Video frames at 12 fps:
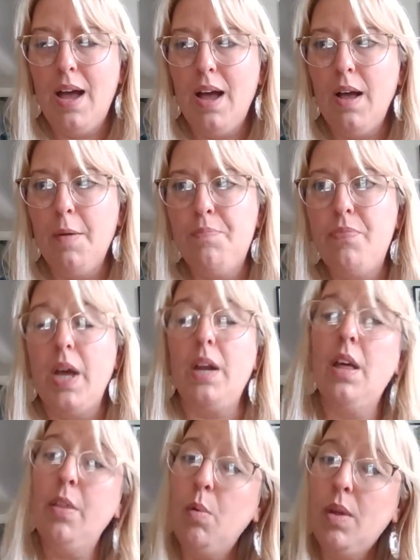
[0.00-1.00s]

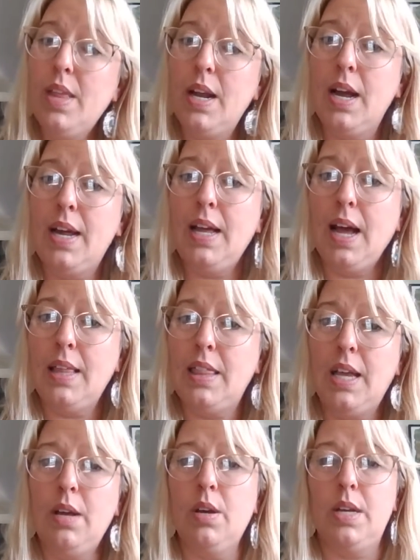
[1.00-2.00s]
Another one that I
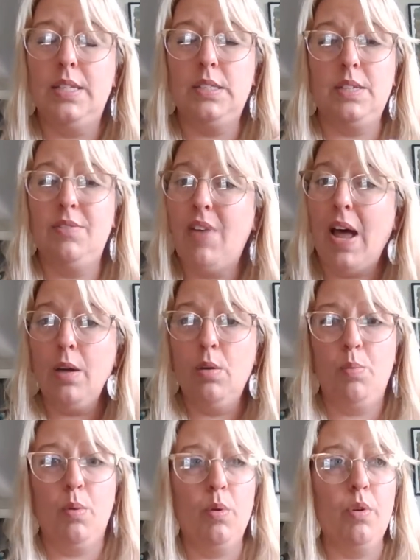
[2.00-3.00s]
think is
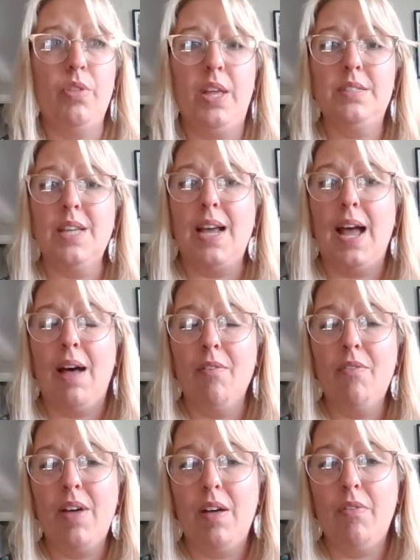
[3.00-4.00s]
invaluable are things like
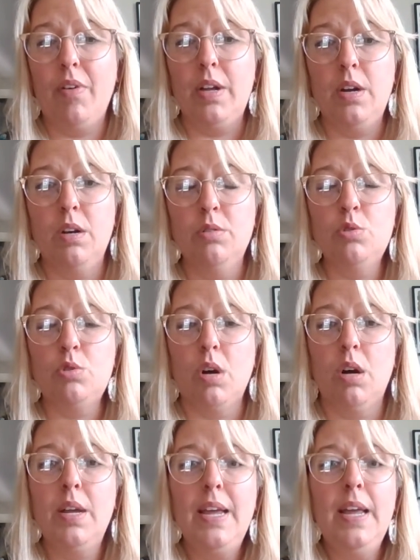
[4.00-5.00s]
alfalfa and oat
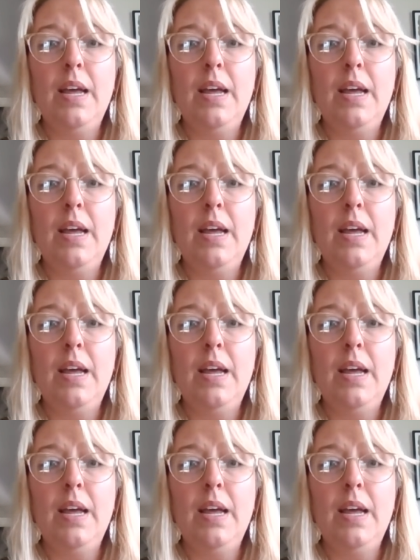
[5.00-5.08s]
straw.